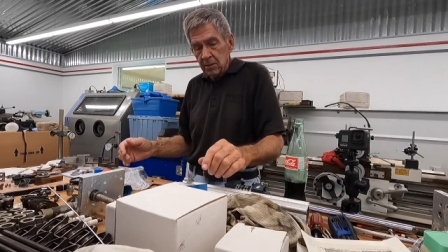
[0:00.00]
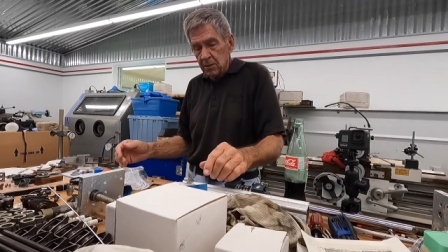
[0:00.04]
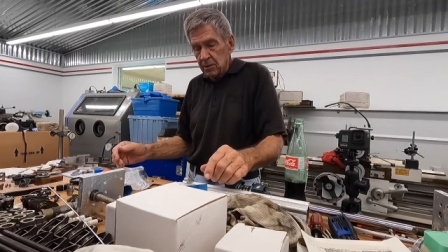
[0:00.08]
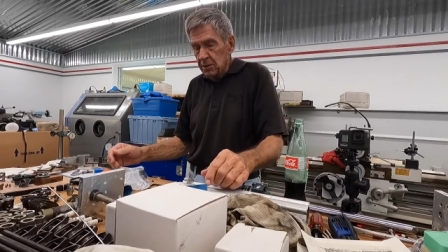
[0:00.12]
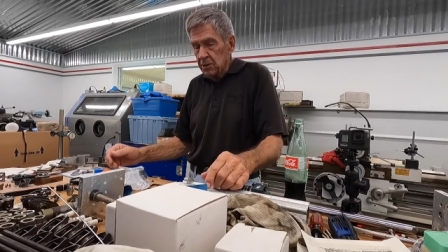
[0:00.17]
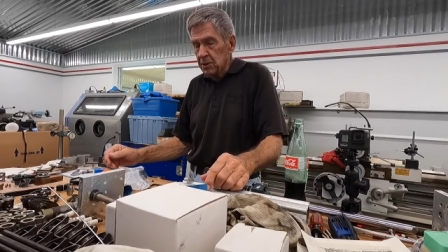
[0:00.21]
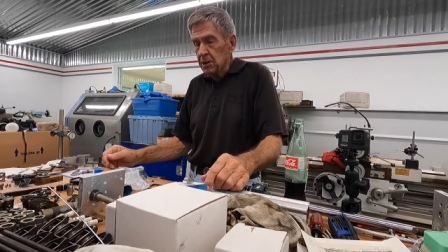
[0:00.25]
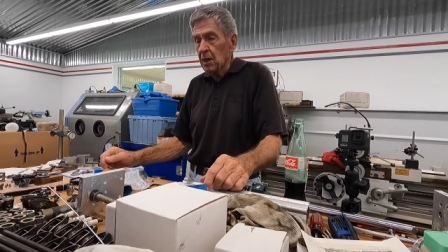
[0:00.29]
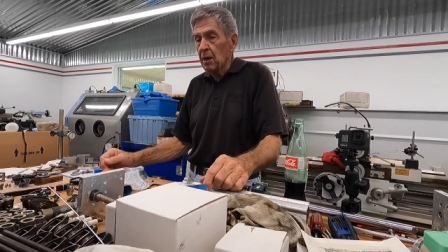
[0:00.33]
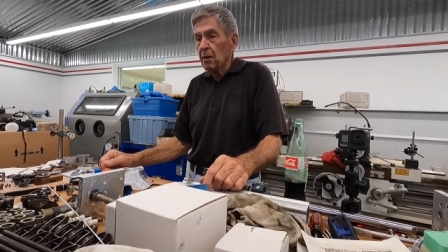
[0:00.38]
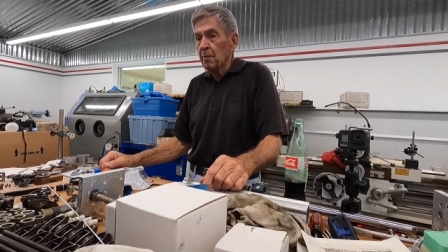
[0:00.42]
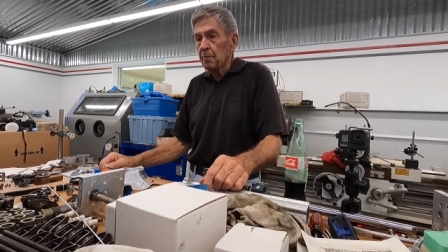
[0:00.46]
day.
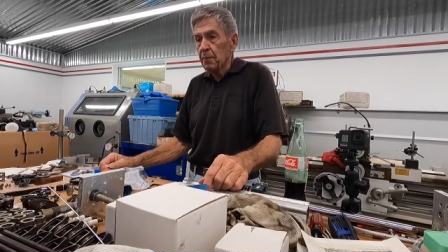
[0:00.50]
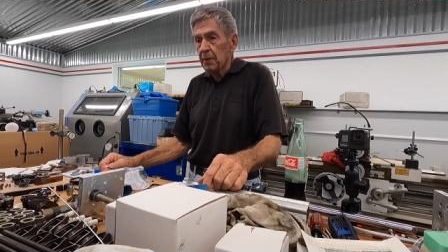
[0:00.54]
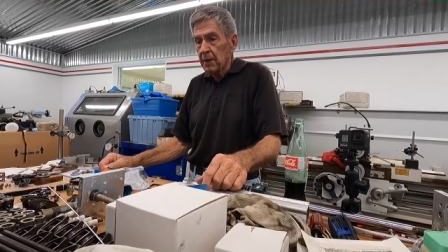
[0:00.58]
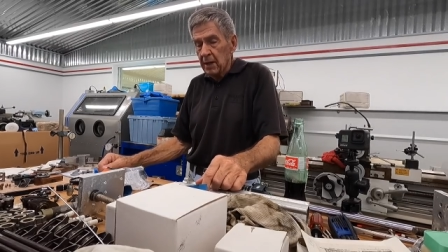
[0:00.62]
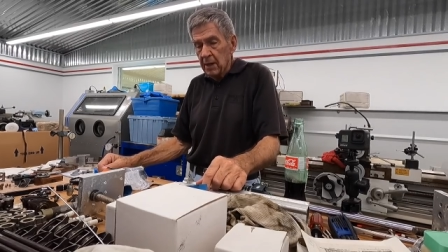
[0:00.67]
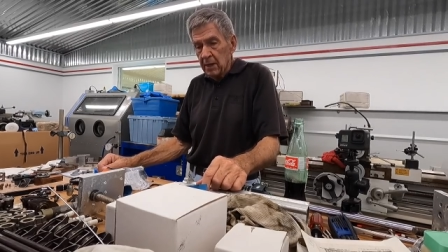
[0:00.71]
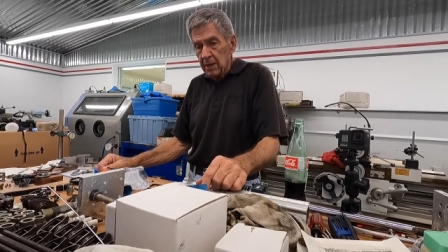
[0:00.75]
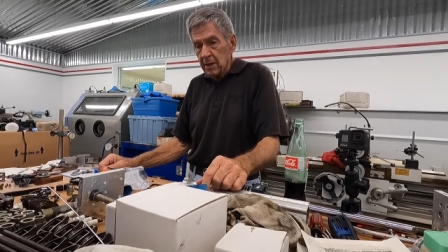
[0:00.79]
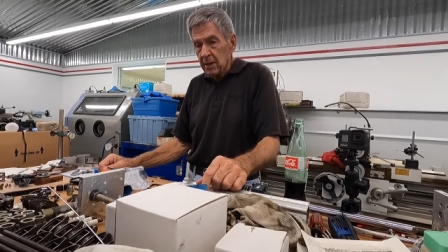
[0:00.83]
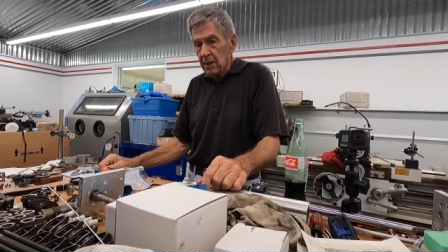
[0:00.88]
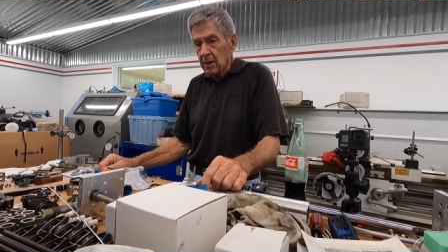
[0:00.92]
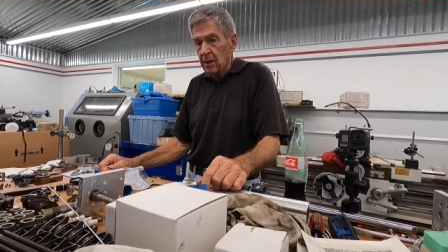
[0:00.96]
Jump at the
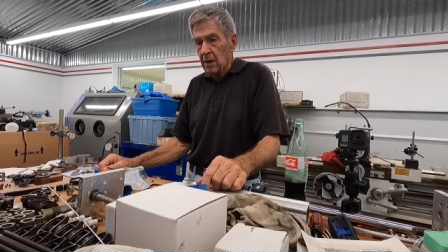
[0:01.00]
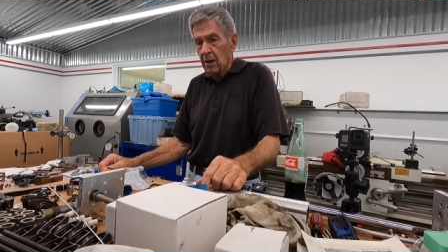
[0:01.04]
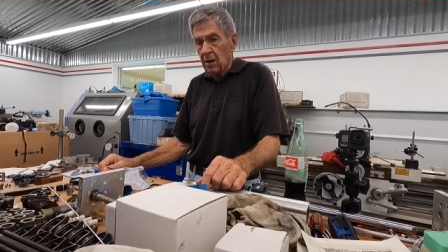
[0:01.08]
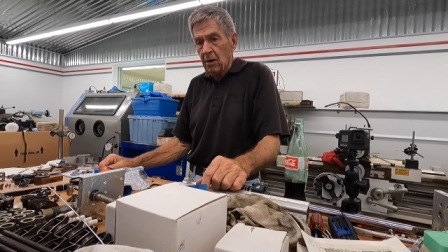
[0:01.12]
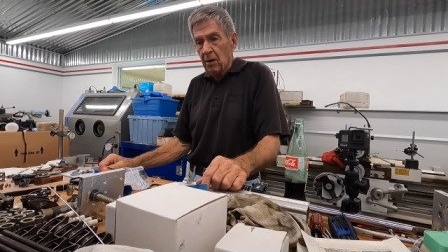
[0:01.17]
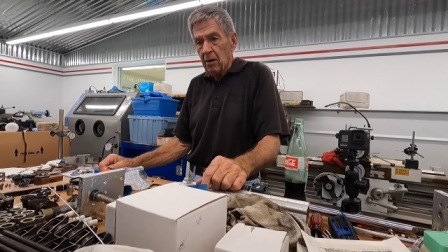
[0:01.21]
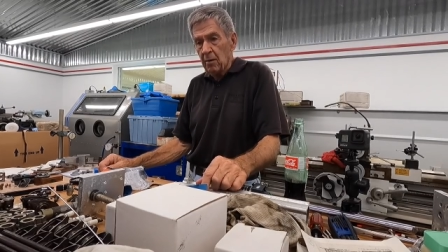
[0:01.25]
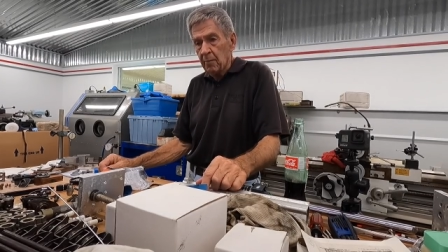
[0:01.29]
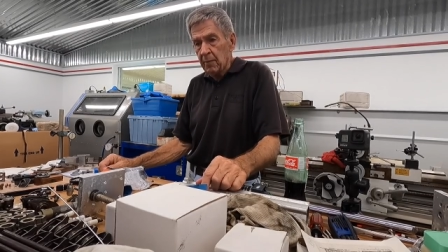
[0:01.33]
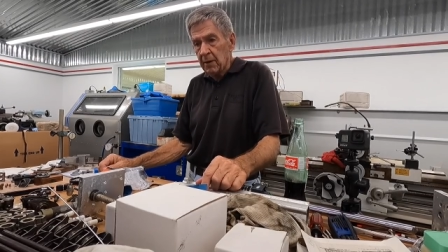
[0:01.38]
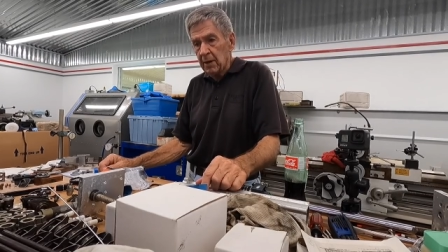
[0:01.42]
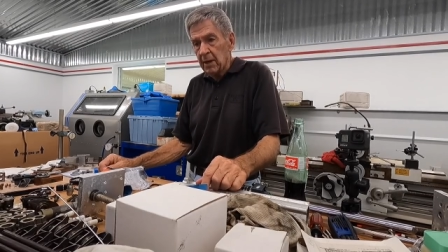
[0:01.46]
windows in the and,
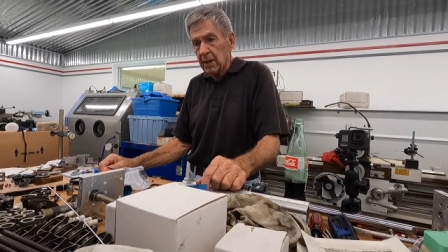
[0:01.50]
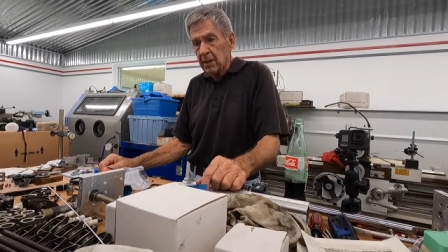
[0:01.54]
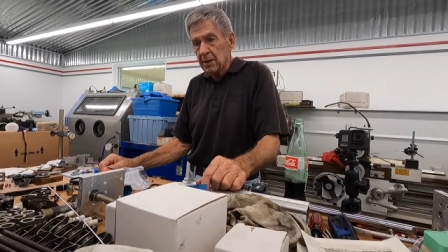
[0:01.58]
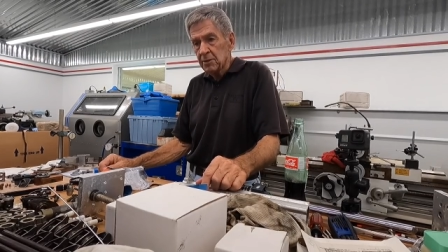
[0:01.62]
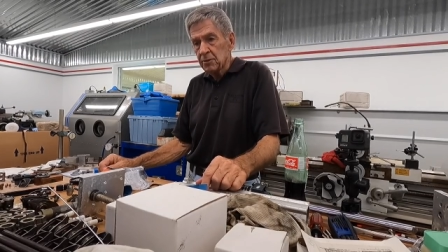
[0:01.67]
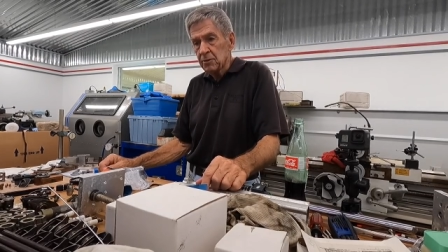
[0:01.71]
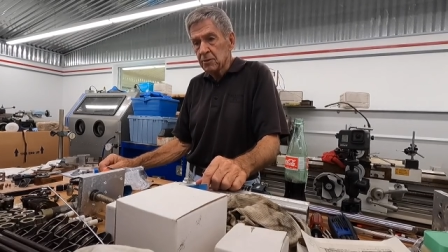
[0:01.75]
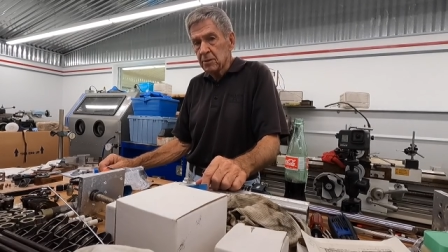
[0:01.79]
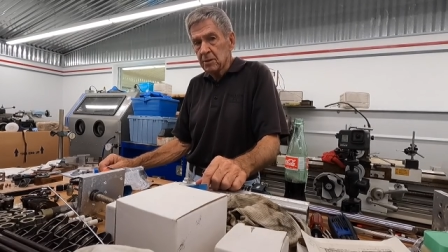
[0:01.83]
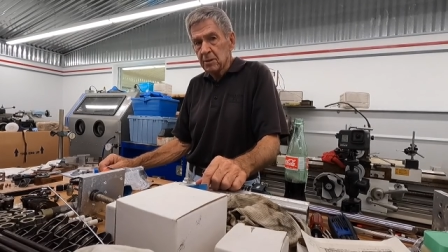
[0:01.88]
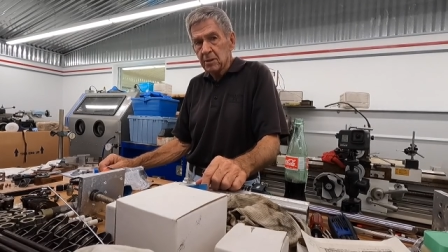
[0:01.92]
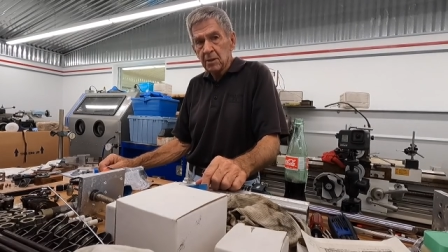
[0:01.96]
car. I mean,
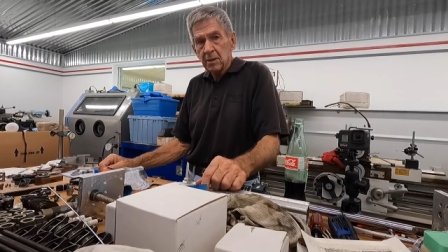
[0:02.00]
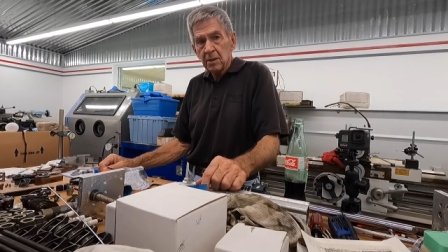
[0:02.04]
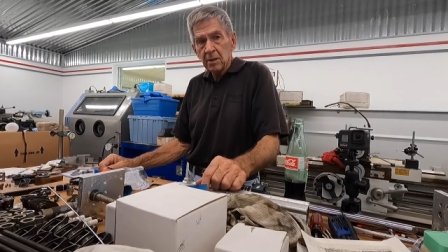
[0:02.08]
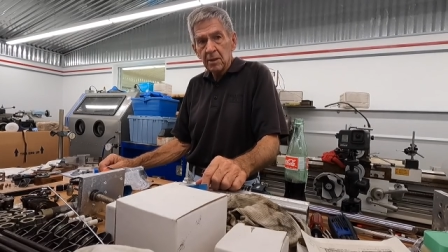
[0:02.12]
that's right?